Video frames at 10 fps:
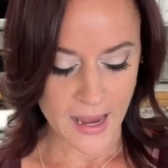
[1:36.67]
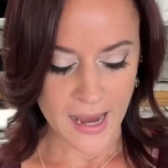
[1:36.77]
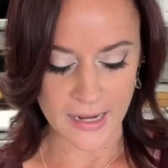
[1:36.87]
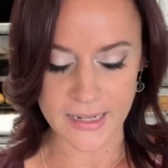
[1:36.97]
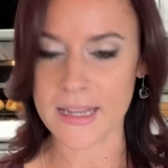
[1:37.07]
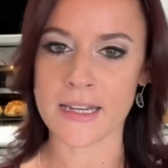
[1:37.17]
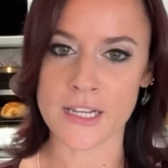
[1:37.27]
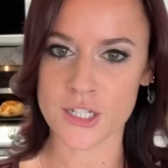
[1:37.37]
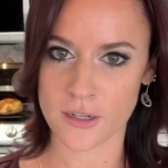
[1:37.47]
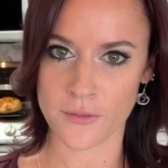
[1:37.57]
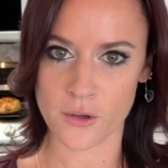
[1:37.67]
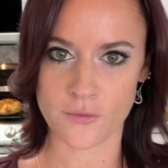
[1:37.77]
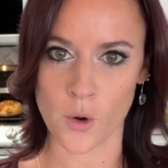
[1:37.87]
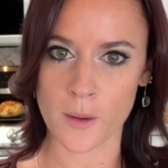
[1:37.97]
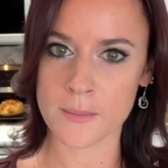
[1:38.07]
And in each of those
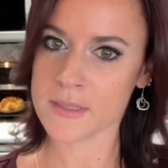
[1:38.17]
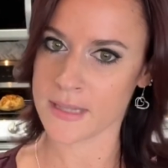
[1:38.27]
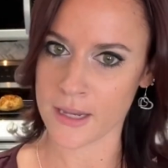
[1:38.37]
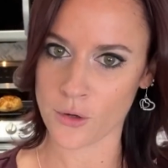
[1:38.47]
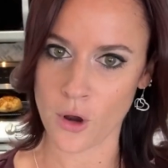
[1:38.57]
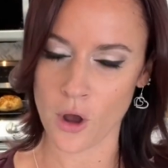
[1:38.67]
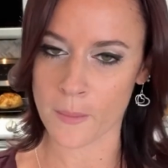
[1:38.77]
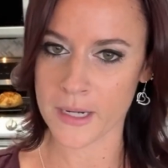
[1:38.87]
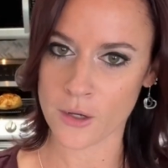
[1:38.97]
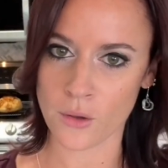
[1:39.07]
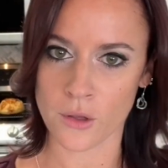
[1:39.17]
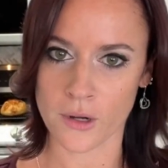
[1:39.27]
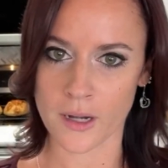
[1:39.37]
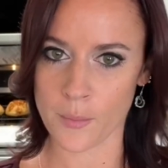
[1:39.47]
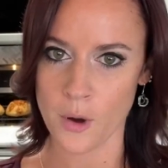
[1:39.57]
forms, say you call me to go look
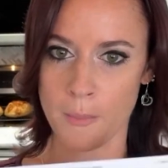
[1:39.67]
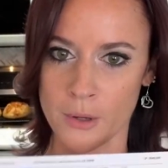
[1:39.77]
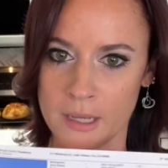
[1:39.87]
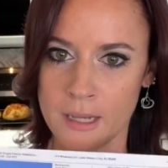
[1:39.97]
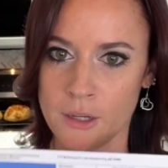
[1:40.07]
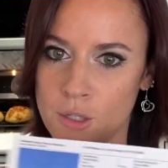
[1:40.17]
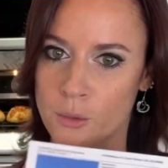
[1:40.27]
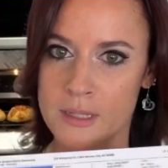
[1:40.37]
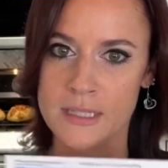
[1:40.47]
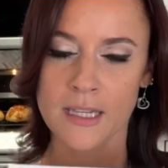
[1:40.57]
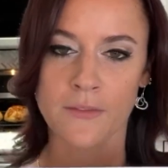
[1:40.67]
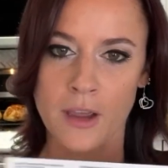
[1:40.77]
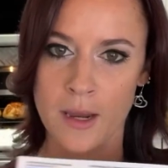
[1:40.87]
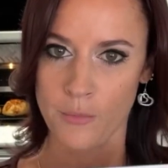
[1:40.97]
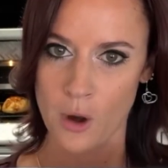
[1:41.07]
at a property, you'll receive
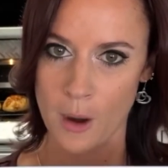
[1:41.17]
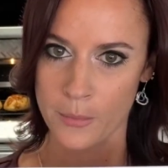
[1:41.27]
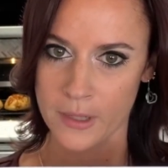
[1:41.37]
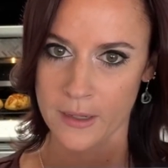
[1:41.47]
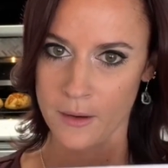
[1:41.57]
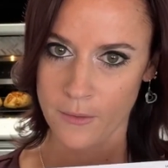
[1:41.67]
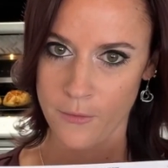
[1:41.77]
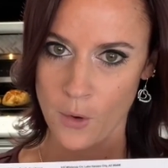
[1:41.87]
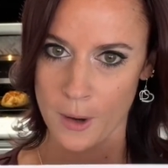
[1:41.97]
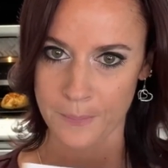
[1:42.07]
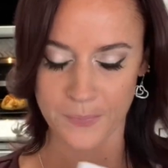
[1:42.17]
a property form.